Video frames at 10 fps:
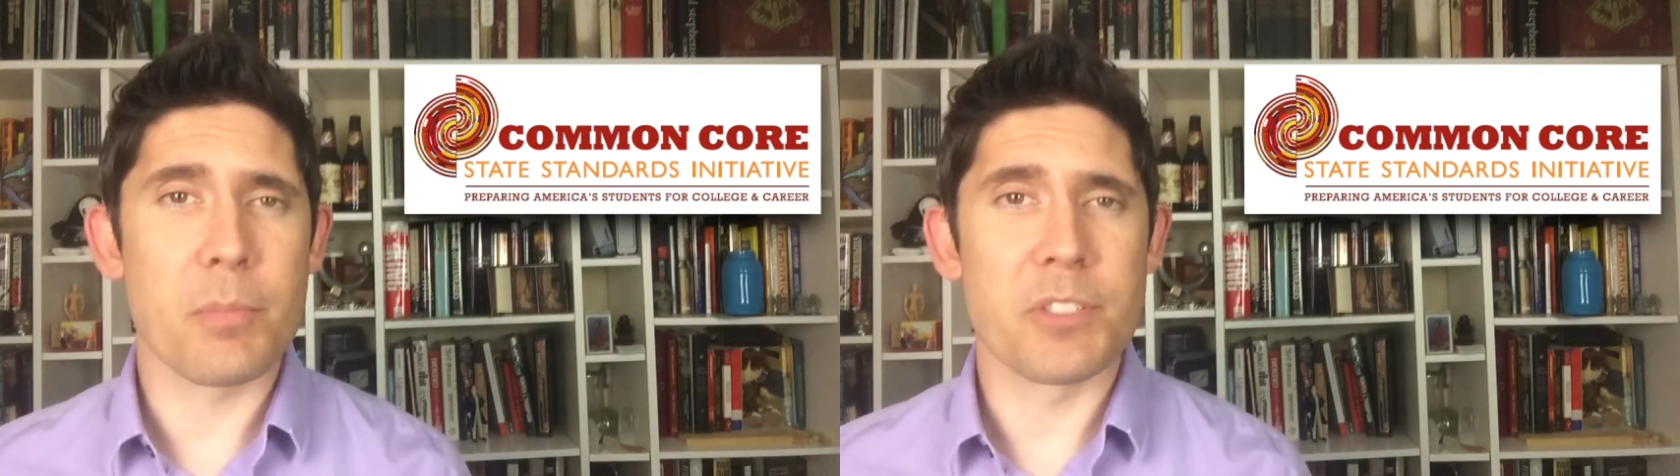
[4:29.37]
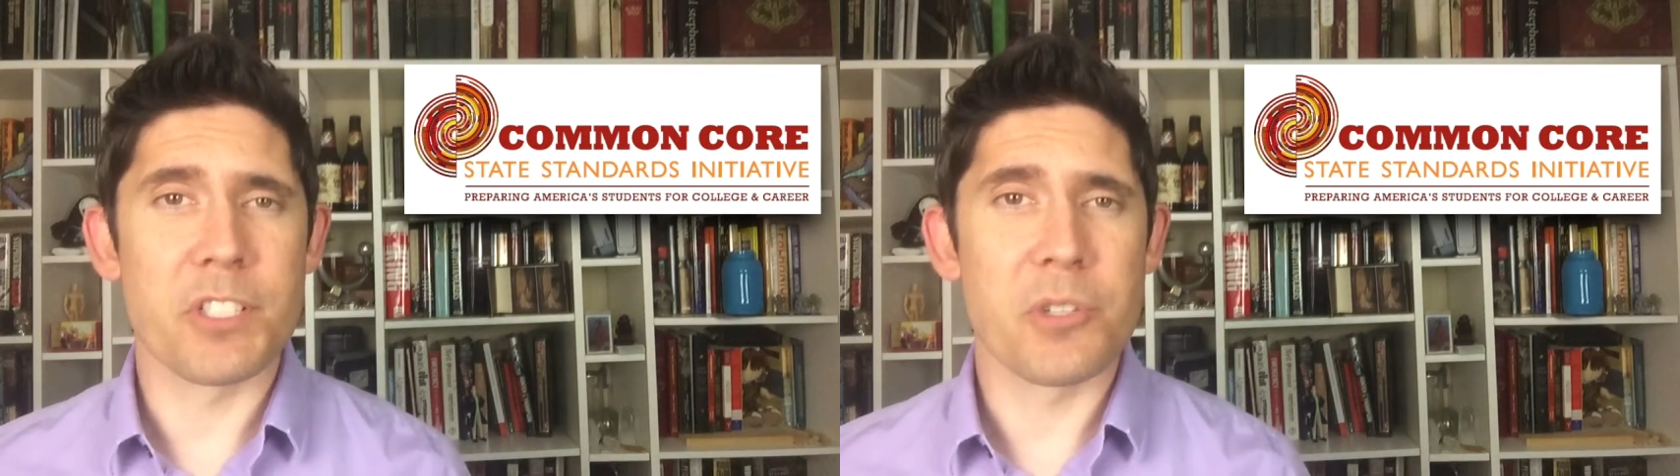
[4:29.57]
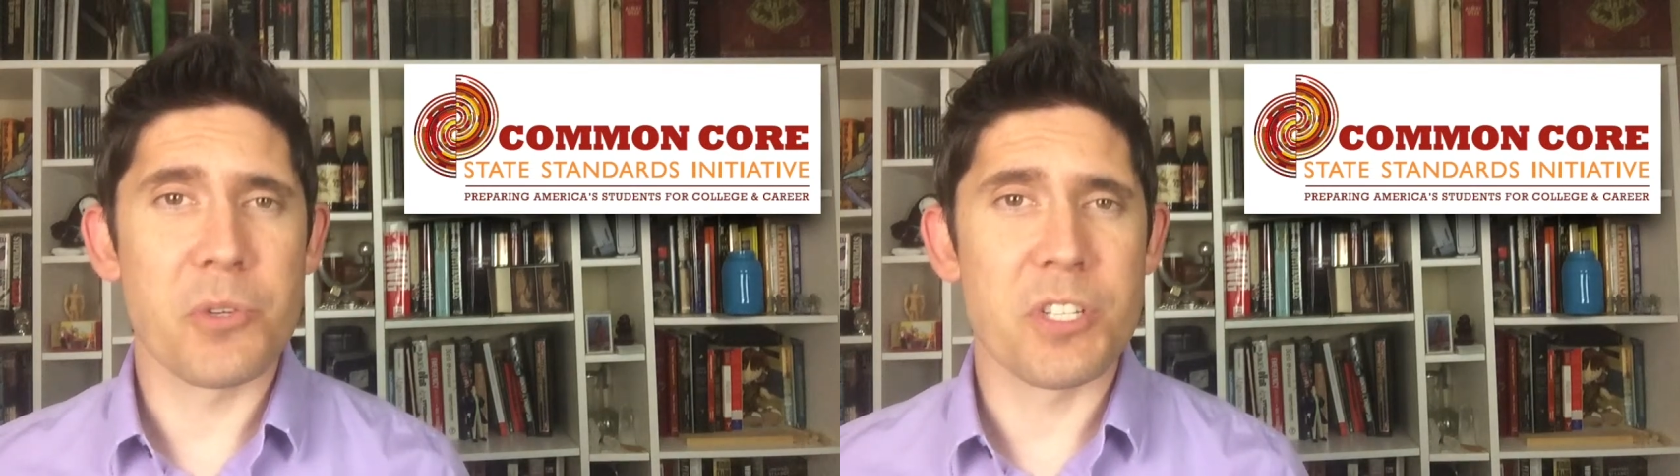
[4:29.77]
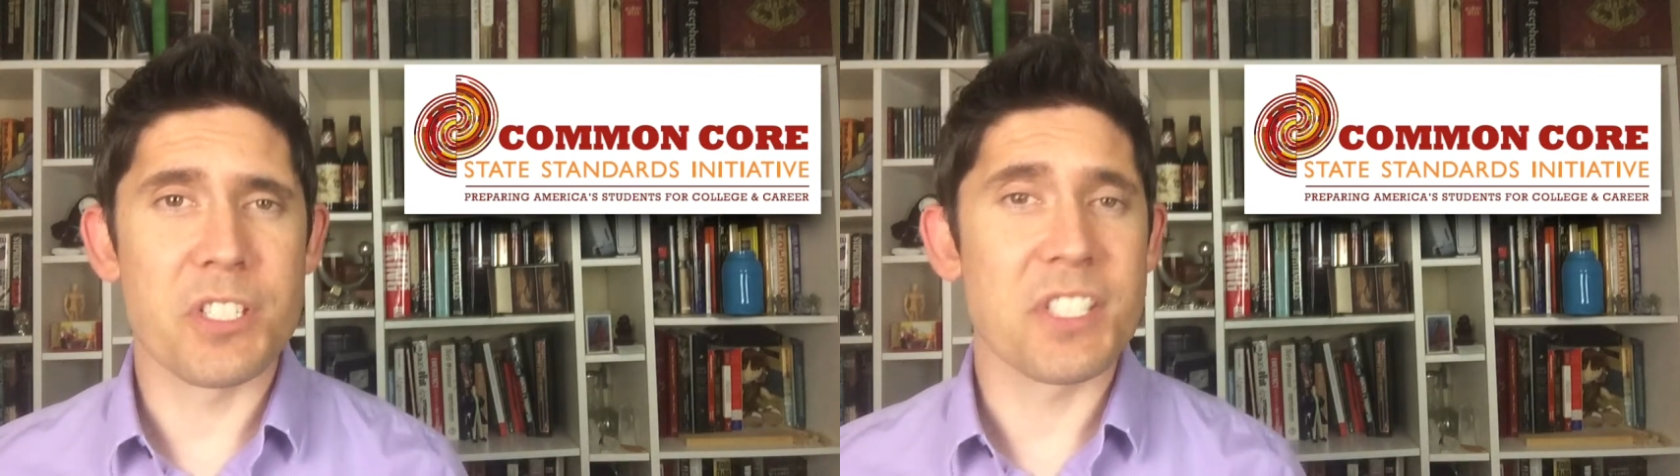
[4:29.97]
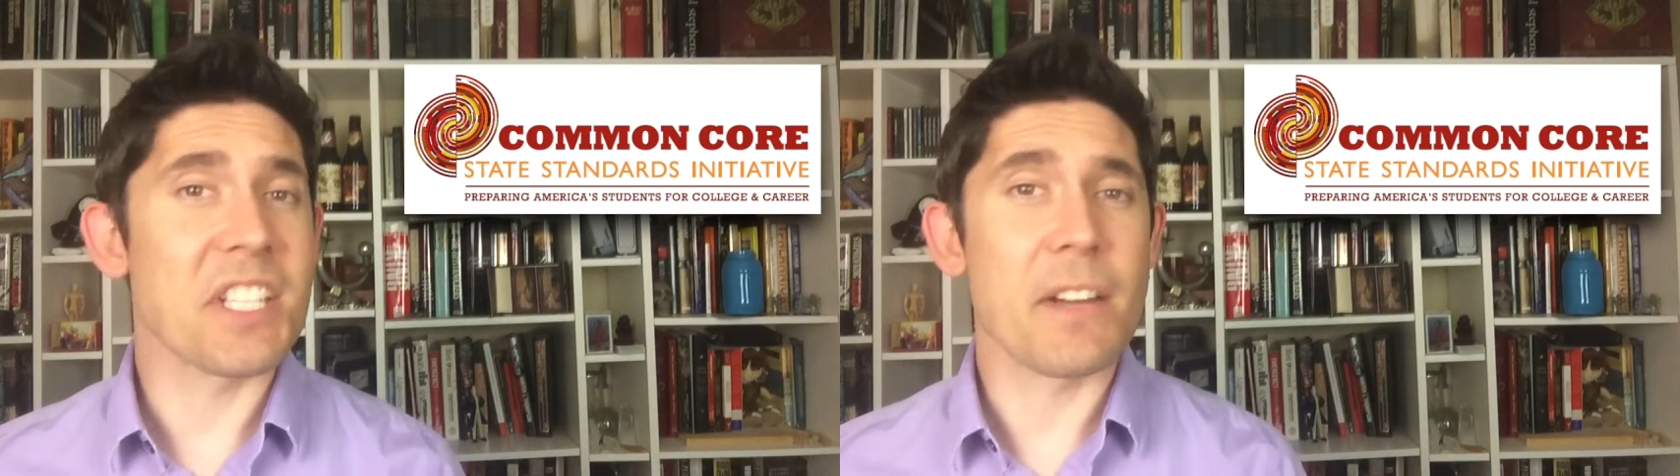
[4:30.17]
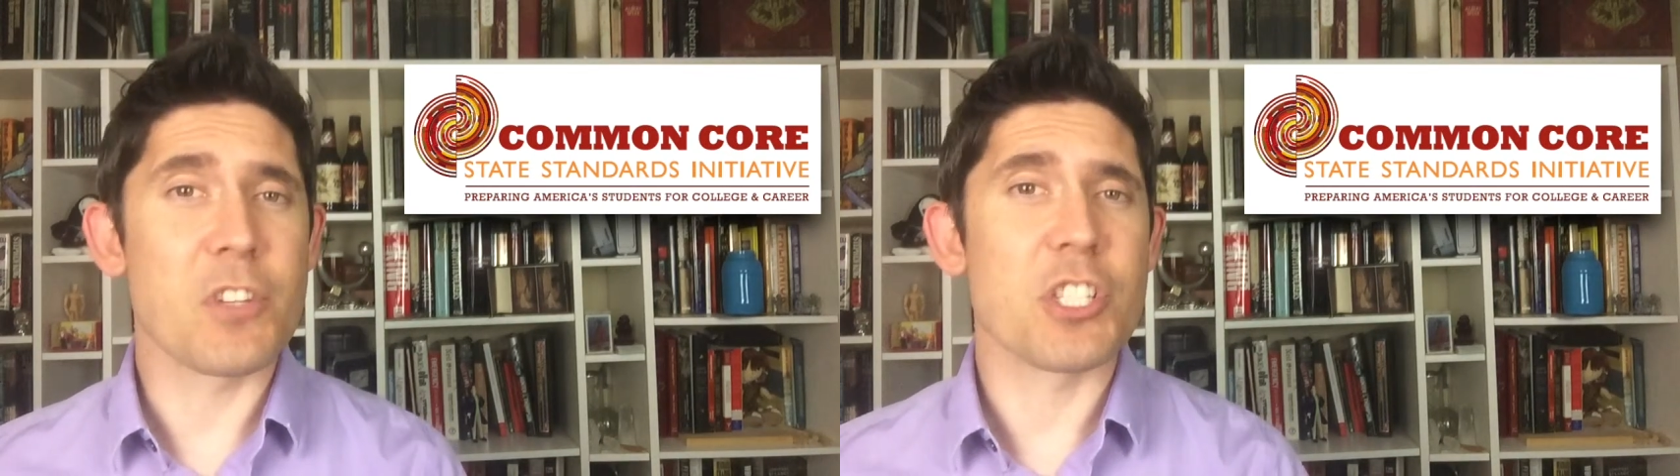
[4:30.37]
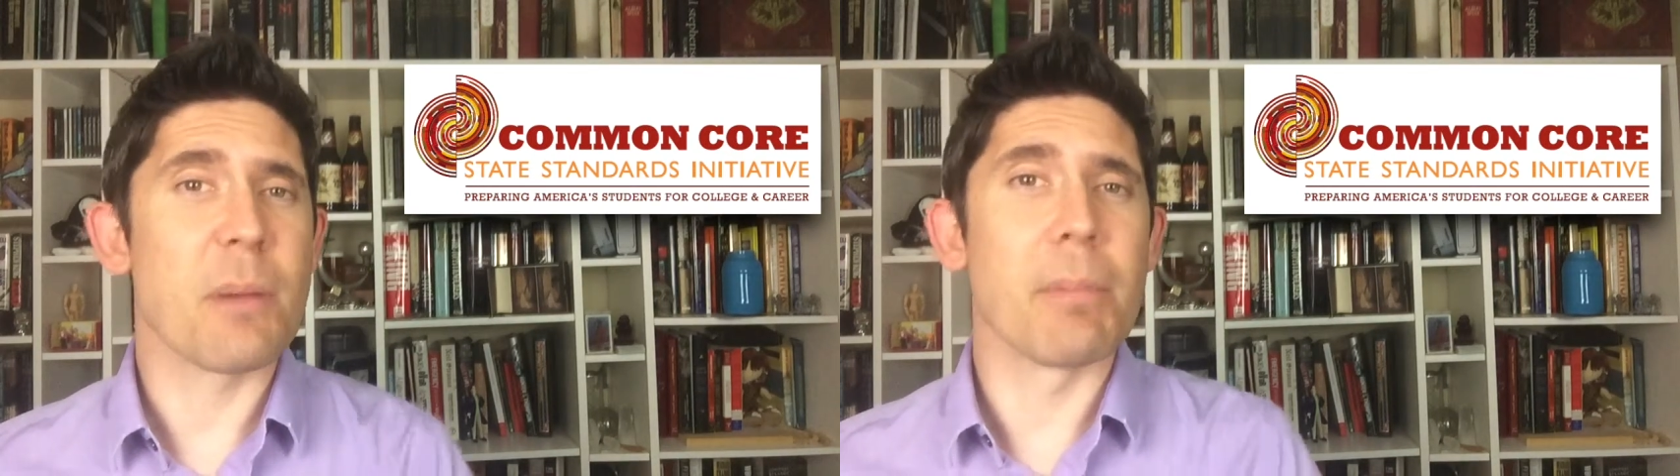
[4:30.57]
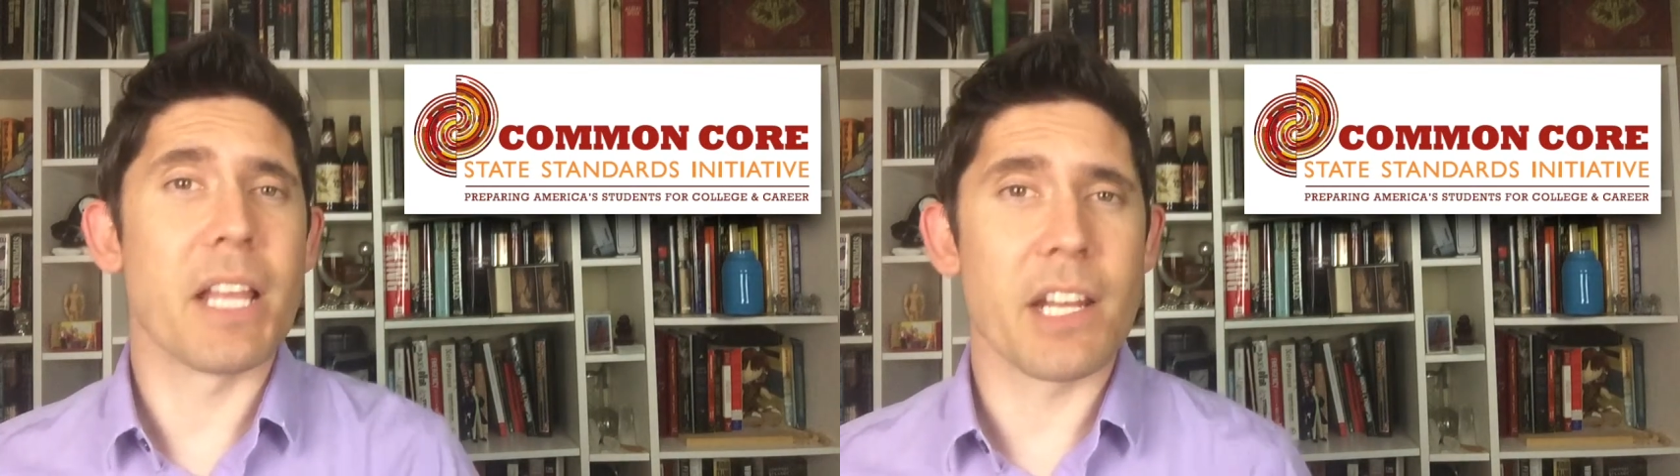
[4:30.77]
with solutions instead of just
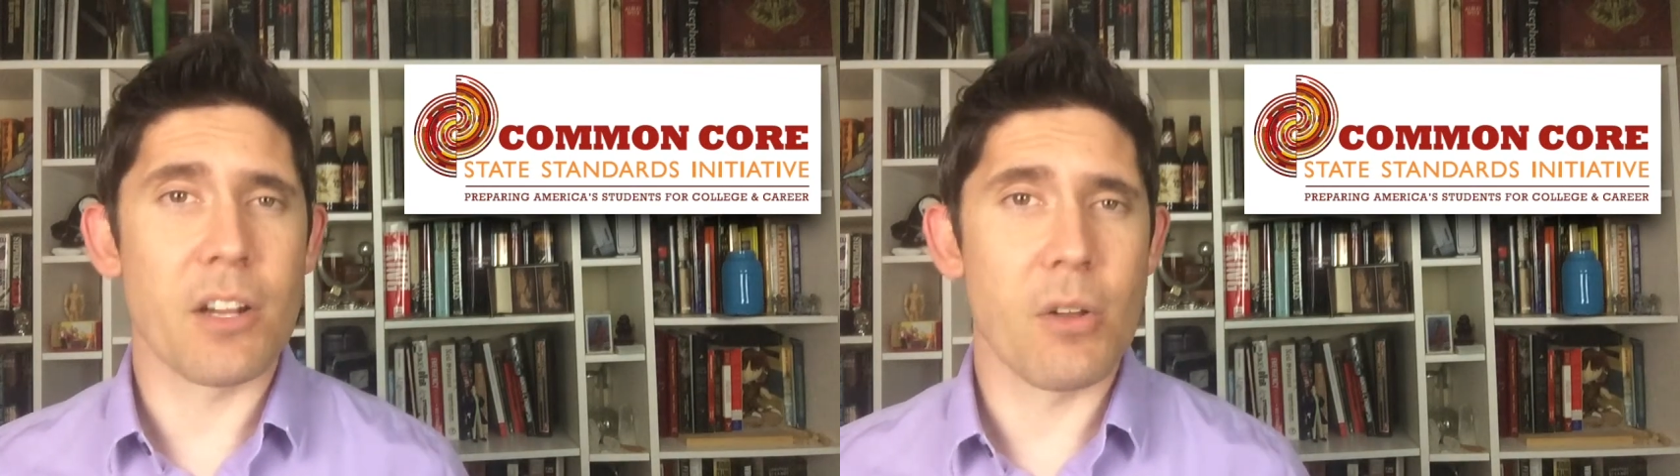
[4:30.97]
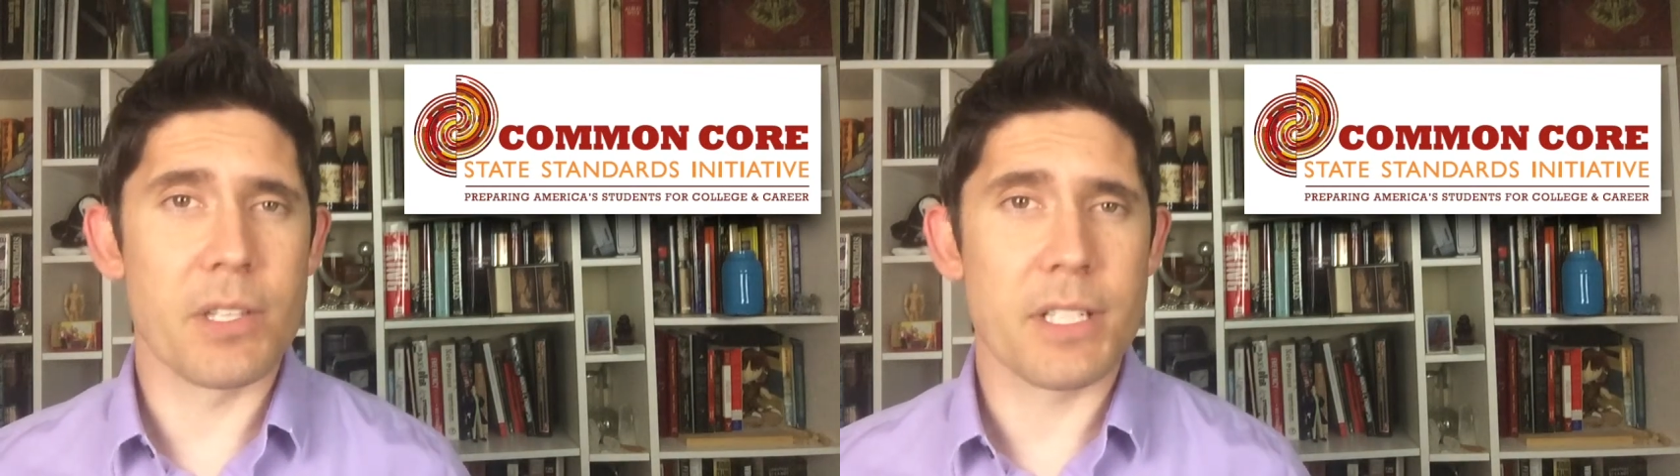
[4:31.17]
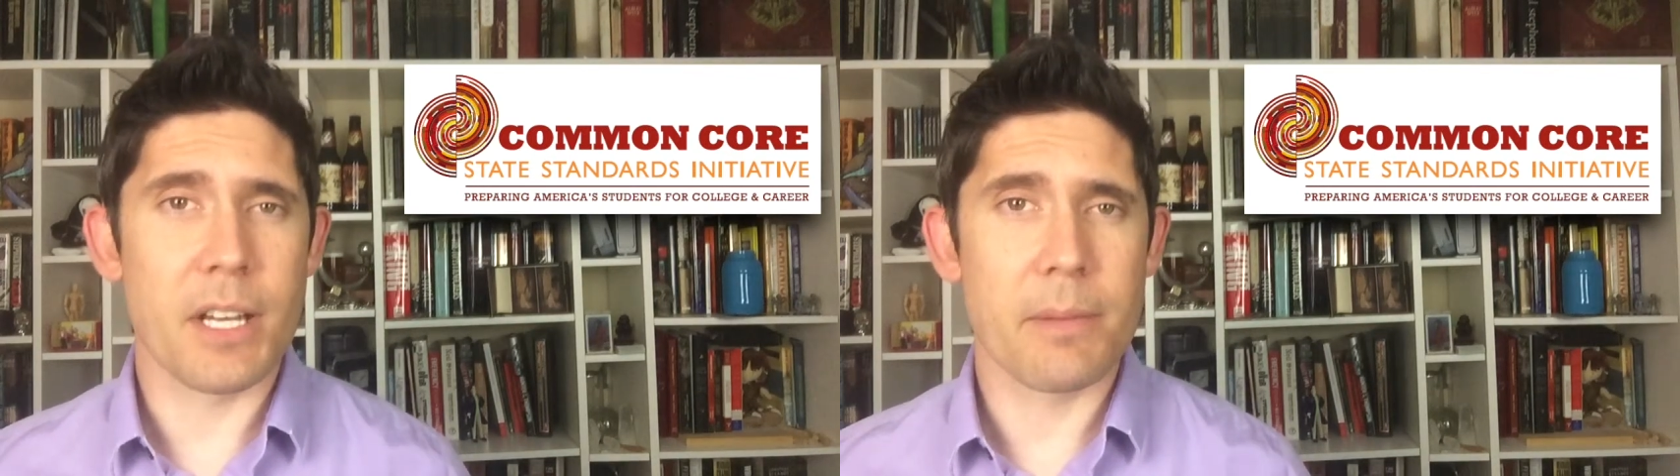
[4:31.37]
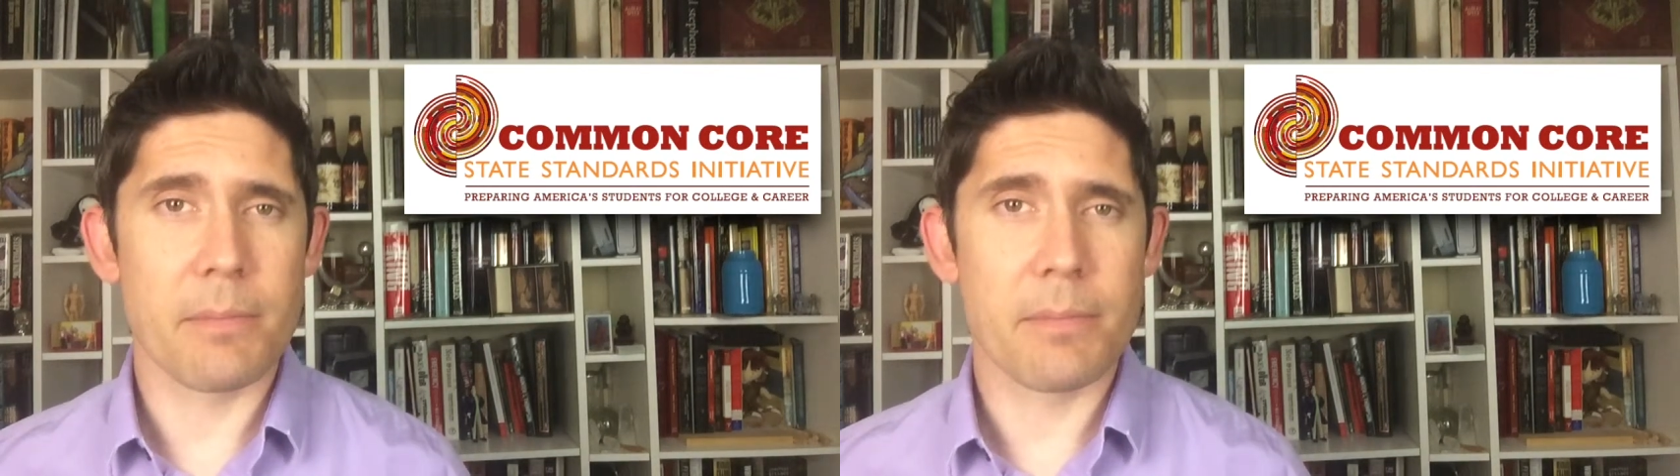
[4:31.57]
complaining all the time.